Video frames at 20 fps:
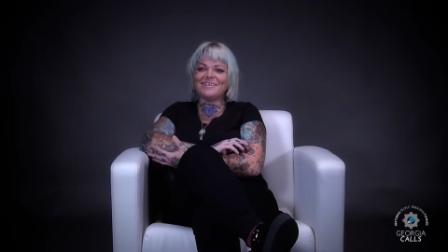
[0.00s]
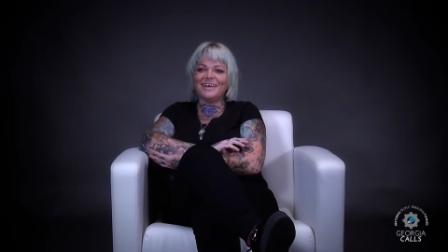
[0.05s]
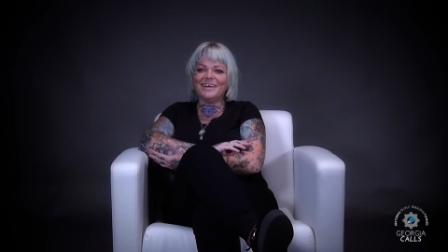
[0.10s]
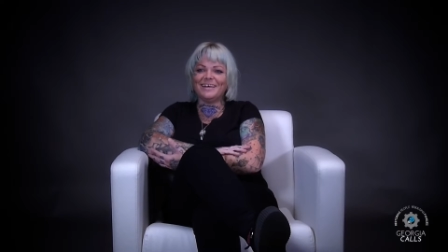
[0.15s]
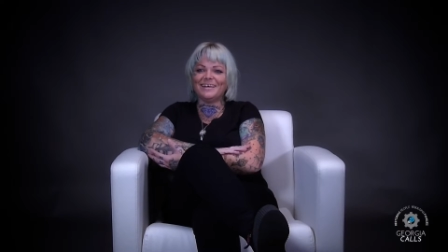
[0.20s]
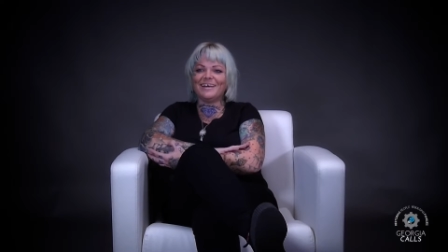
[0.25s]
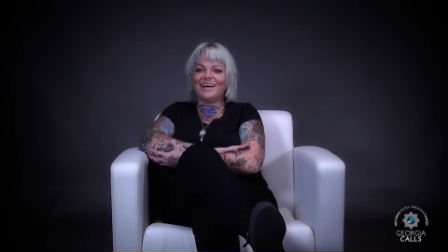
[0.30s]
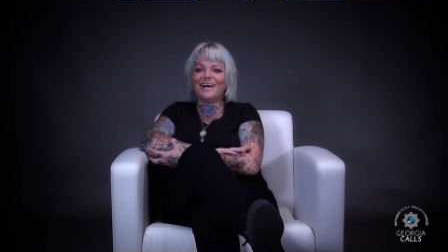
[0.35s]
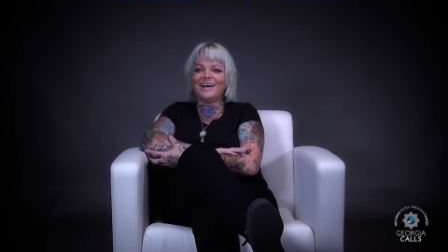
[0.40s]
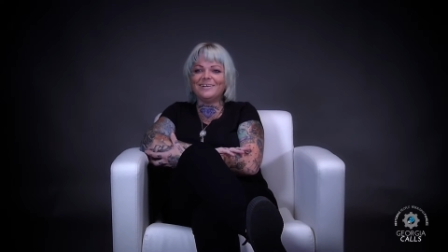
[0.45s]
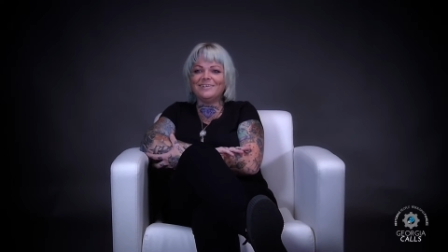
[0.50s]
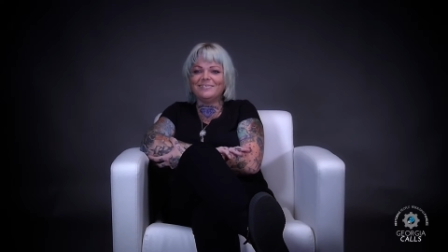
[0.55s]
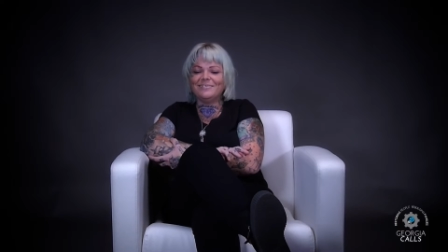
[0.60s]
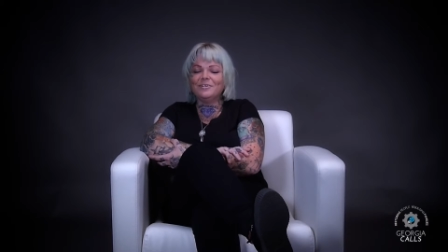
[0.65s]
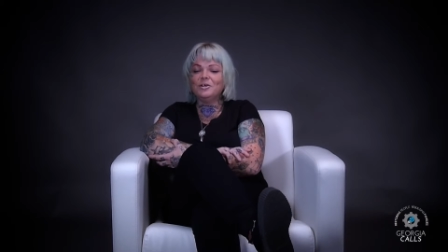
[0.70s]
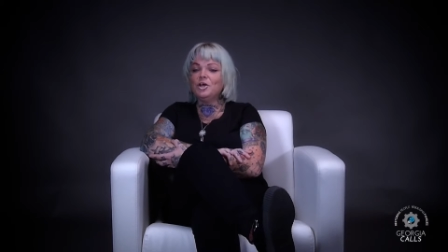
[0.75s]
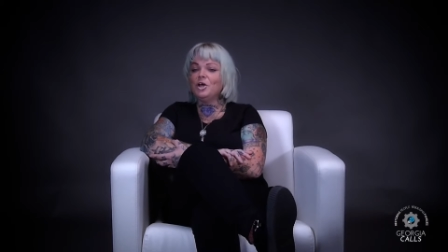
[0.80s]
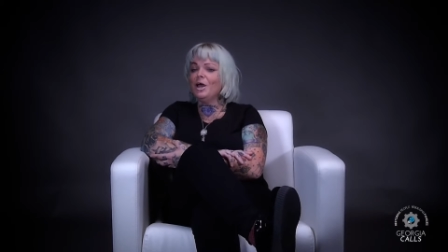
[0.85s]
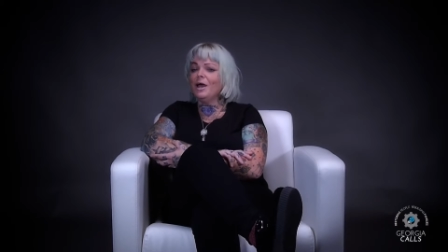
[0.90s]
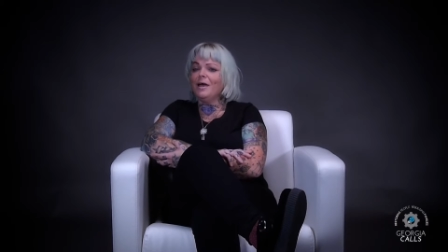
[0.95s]
I was like,
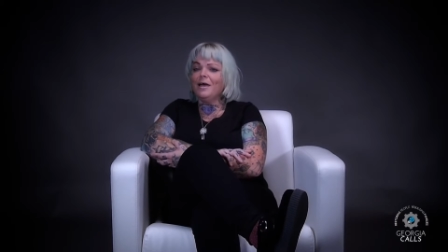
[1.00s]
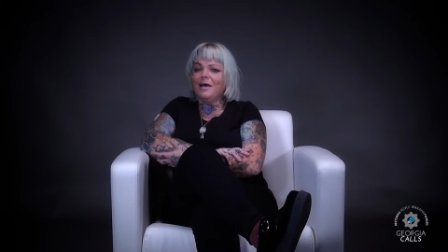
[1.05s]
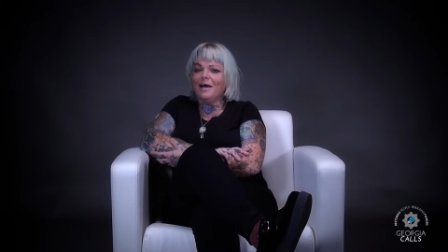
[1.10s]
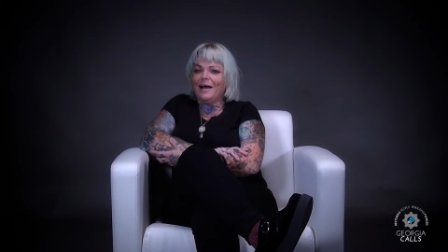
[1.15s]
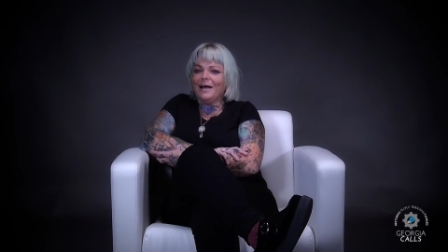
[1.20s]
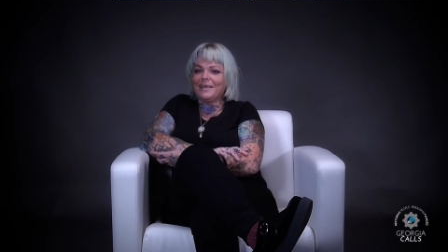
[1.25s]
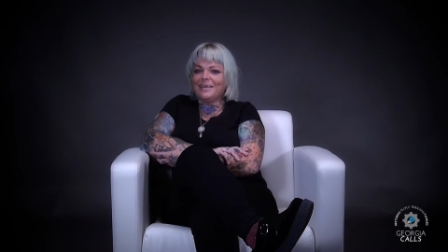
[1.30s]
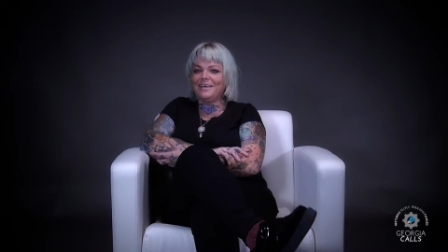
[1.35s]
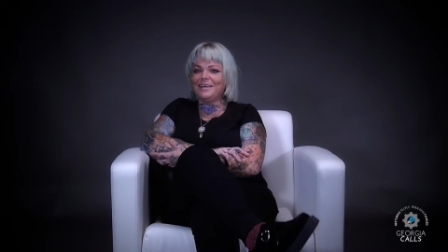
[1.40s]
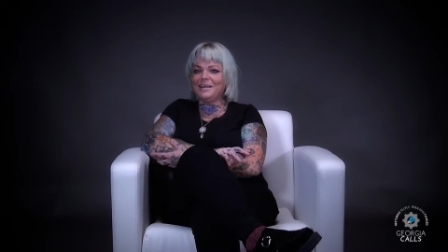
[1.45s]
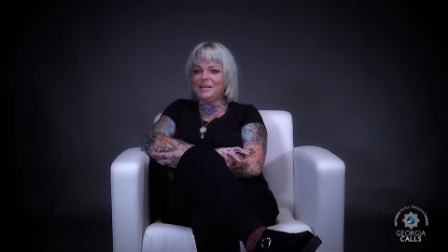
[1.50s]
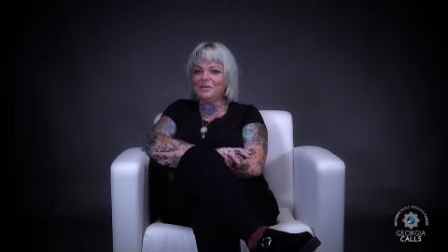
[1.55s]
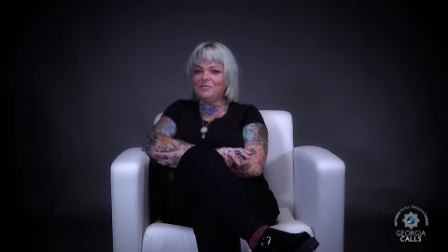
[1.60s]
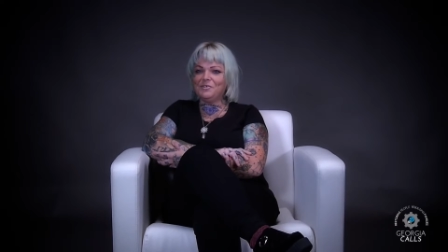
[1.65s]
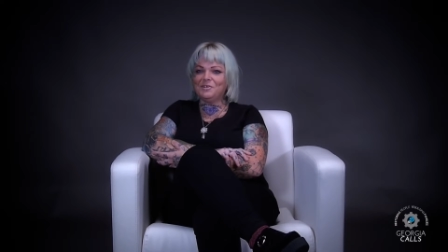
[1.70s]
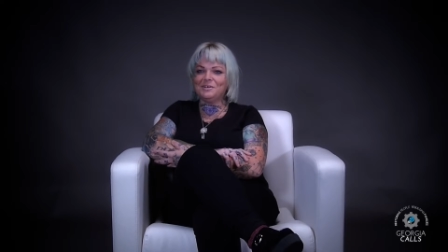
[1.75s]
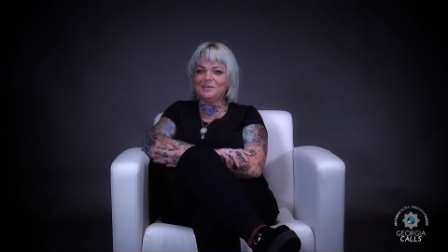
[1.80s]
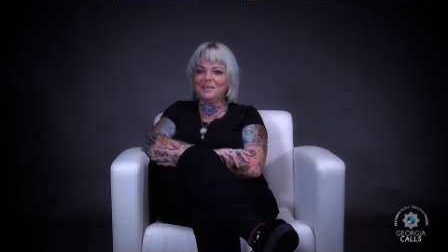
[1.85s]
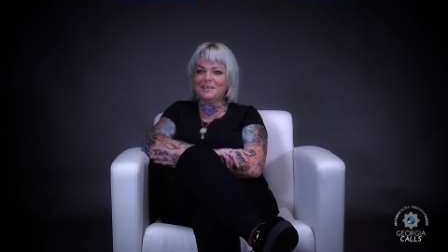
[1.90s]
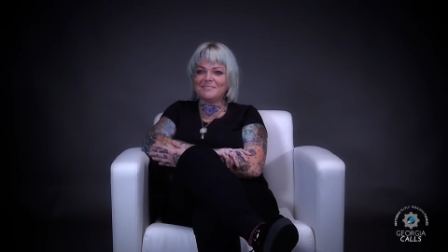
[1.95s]
I, I
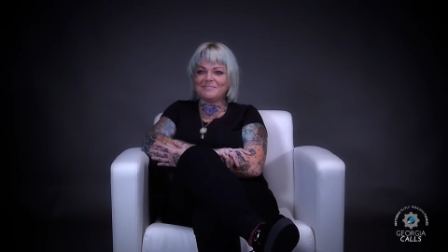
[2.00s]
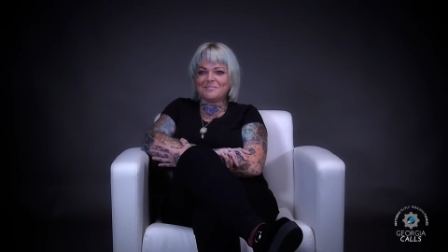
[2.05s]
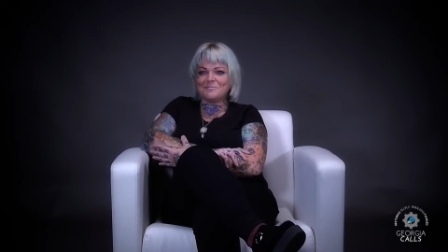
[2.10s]
can't even